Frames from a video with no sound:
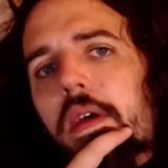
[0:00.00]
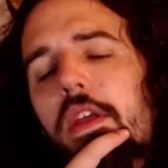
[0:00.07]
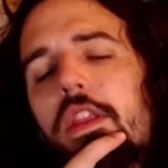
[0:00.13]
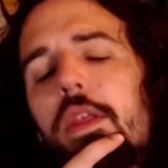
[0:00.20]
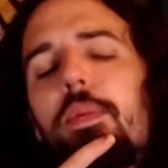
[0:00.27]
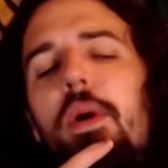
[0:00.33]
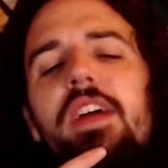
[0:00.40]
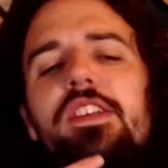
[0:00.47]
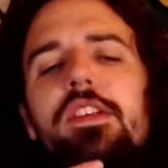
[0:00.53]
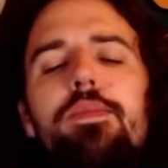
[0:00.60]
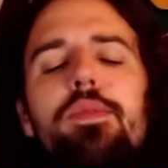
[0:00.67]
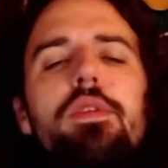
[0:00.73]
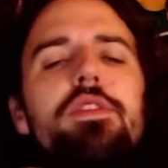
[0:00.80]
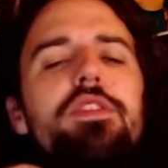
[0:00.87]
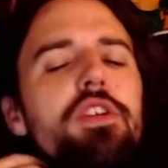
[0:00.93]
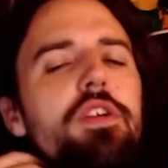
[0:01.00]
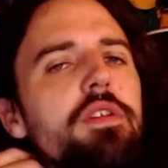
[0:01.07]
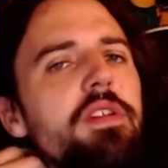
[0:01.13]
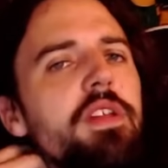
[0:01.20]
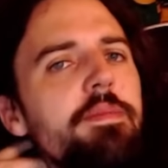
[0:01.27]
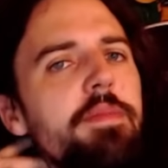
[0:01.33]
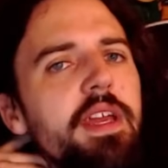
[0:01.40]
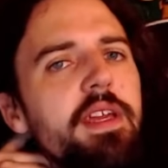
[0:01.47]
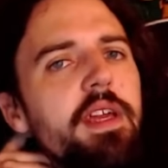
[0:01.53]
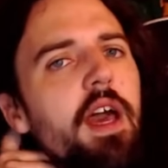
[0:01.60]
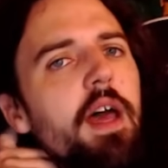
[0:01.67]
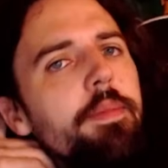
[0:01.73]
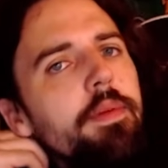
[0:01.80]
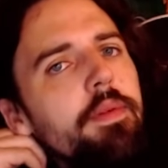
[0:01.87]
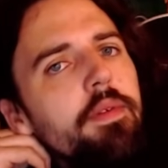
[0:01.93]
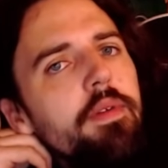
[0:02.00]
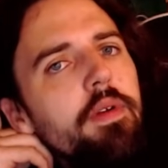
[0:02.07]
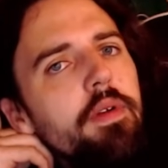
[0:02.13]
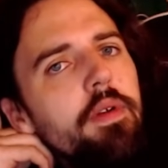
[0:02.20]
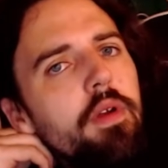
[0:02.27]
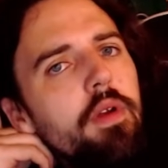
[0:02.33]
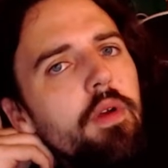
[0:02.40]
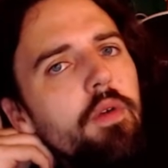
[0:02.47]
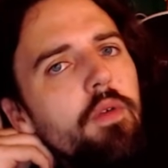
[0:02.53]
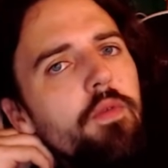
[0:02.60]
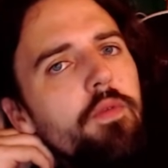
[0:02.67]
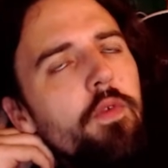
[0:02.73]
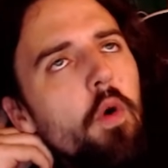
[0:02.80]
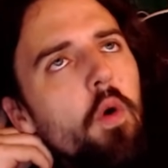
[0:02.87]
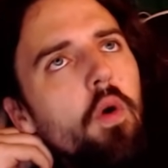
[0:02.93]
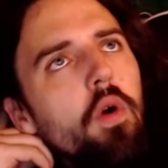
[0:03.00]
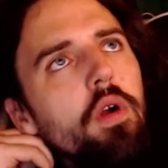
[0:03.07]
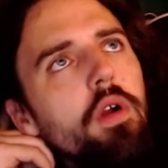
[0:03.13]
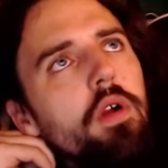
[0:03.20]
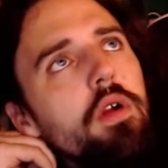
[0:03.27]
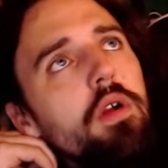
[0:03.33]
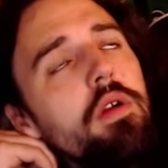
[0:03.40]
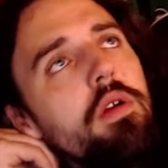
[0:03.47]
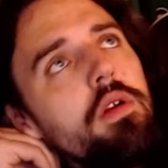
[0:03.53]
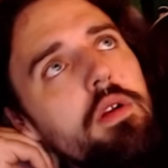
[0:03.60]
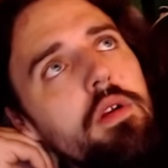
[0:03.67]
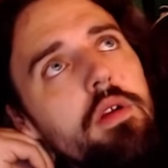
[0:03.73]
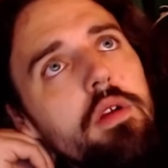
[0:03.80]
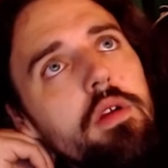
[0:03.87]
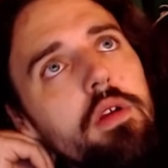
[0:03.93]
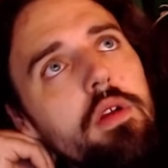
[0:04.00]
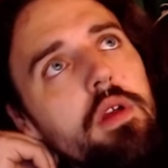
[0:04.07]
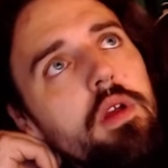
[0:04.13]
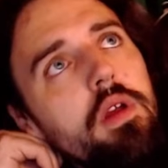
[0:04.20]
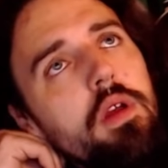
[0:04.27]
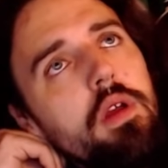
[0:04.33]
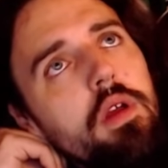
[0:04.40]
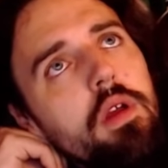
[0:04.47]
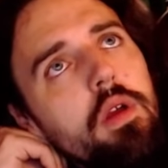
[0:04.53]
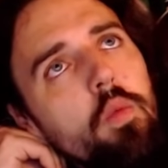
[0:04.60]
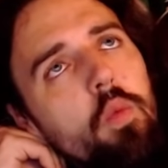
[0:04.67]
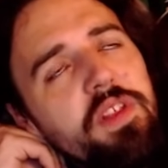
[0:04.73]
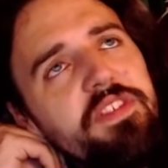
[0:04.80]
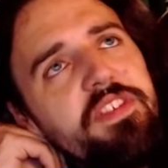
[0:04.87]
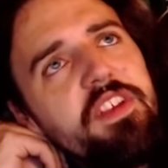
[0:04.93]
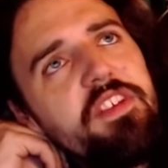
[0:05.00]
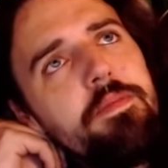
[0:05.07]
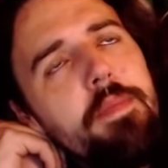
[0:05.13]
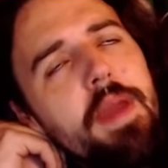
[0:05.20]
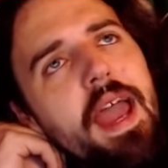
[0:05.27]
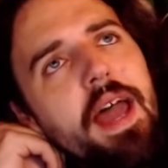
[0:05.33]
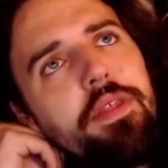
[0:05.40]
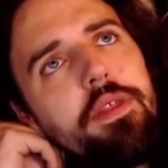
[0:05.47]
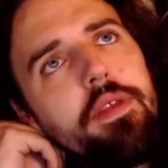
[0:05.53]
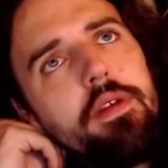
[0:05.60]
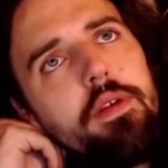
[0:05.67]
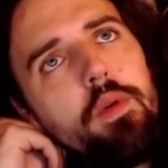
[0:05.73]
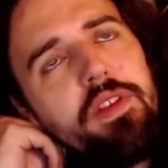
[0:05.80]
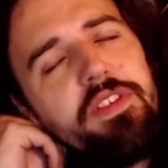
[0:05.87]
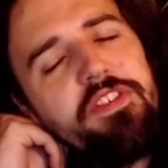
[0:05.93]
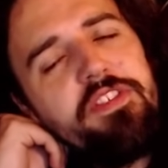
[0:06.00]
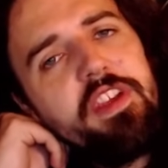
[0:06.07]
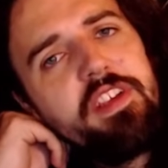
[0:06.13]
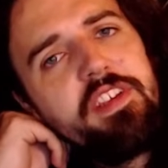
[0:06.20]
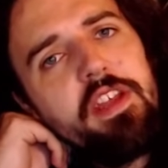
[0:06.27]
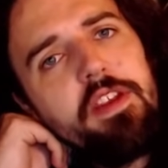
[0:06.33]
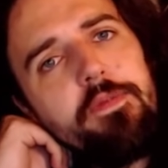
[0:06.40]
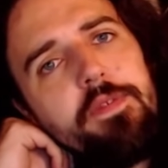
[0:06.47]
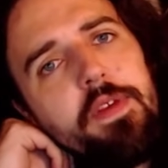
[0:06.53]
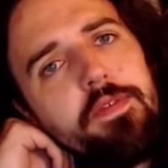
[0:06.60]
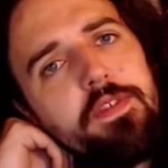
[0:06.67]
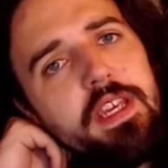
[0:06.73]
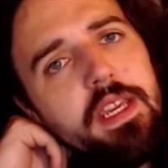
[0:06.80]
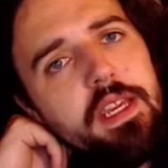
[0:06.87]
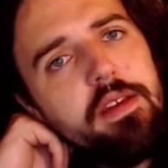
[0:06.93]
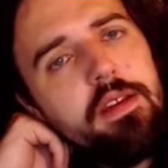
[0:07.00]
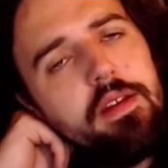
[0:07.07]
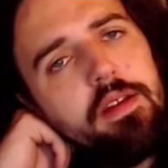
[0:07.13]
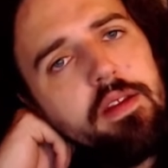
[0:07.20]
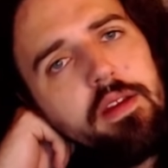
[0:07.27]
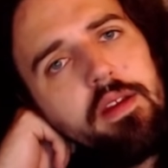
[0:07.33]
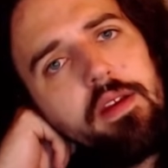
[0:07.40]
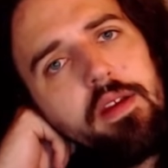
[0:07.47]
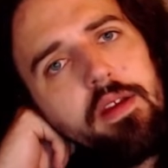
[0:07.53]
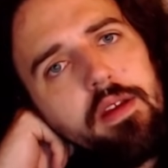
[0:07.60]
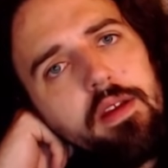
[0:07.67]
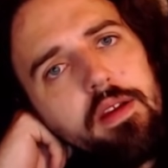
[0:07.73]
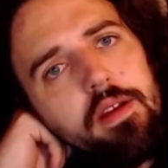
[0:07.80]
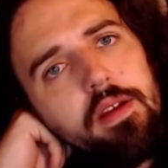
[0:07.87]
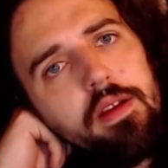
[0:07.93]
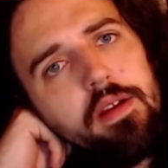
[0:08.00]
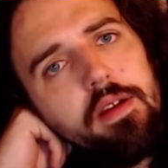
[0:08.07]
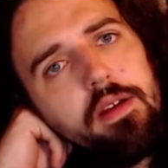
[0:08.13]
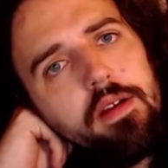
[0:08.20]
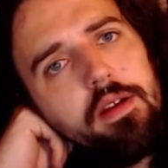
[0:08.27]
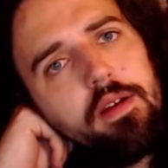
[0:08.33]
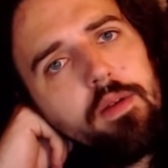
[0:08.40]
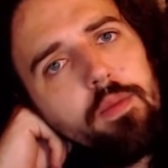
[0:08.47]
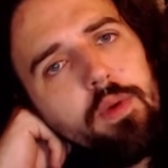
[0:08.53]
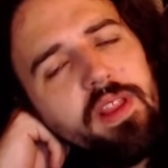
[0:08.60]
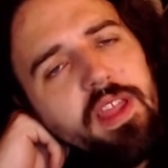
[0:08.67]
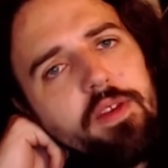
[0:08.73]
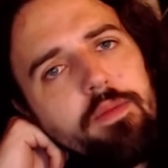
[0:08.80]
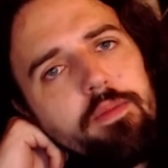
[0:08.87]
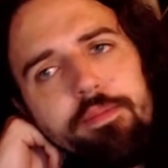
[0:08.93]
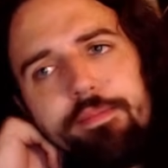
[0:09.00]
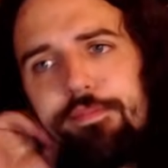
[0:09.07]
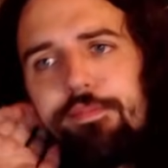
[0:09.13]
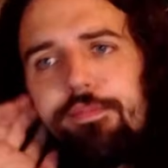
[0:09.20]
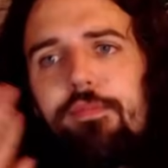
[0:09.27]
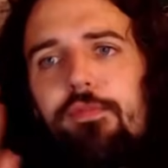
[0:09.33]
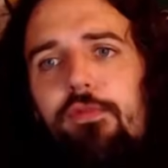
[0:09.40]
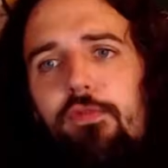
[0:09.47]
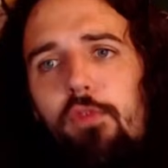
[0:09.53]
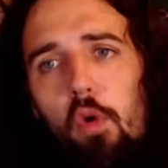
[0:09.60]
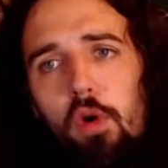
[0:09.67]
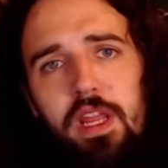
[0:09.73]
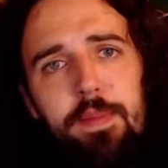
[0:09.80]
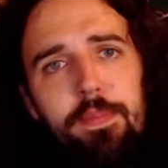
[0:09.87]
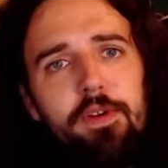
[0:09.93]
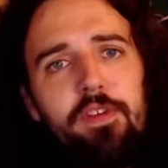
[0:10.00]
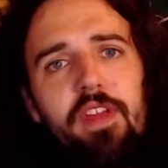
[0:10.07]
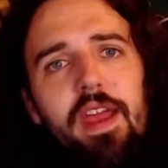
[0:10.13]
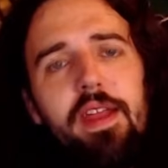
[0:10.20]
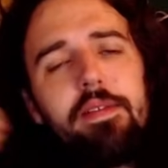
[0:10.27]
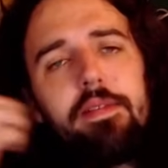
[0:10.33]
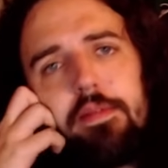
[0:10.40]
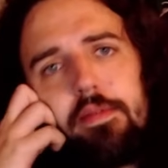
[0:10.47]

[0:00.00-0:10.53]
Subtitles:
The Boston Bruins currently make up for, what's this math? What's 6 out of 15? What, like 40%?